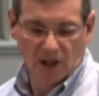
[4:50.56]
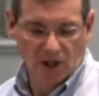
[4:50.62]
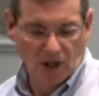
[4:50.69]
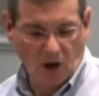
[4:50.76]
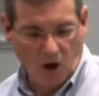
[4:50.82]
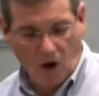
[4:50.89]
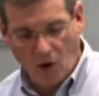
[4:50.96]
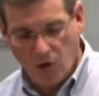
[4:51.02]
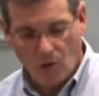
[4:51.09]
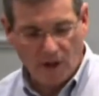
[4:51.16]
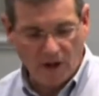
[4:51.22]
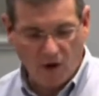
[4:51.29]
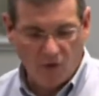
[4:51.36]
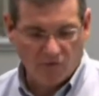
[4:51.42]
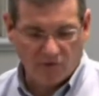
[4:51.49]
all the
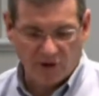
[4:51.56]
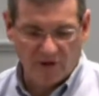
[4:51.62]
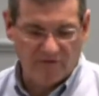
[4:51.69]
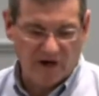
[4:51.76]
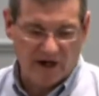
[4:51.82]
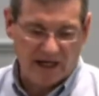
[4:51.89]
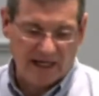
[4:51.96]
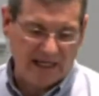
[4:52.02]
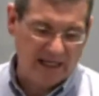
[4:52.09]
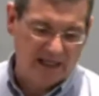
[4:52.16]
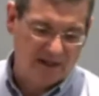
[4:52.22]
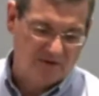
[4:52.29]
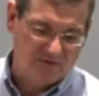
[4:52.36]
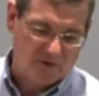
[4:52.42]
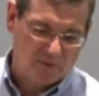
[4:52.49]
way over in the very
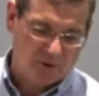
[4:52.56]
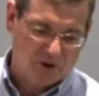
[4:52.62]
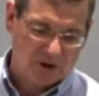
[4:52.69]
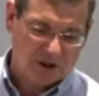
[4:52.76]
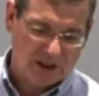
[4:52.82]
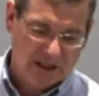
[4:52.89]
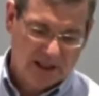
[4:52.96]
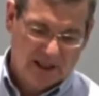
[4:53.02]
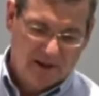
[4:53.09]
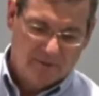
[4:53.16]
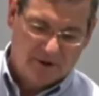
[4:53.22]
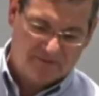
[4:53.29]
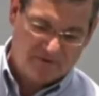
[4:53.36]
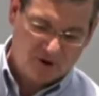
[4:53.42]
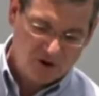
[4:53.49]
end of the book.
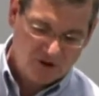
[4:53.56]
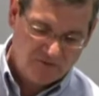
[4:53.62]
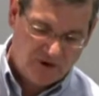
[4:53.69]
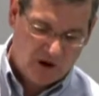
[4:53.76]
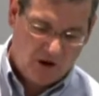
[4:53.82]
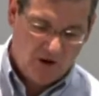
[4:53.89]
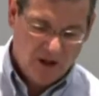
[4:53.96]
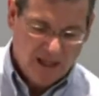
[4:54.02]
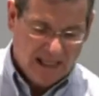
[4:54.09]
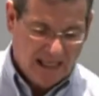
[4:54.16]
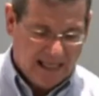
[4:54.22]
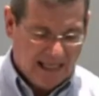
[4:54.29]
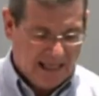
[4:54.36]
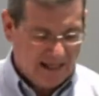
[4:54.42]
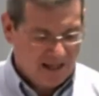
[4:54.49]
But first of all,
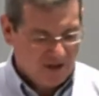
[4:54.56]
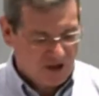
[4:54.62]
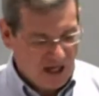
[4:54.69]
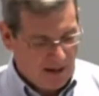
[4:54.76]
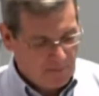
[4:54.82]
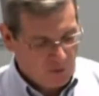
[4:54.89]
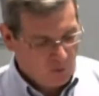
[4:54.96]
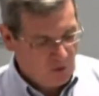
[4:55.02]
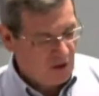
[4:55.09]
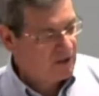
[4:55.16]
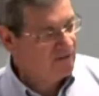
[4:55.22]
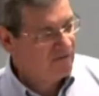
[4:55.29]
in chapter 1, the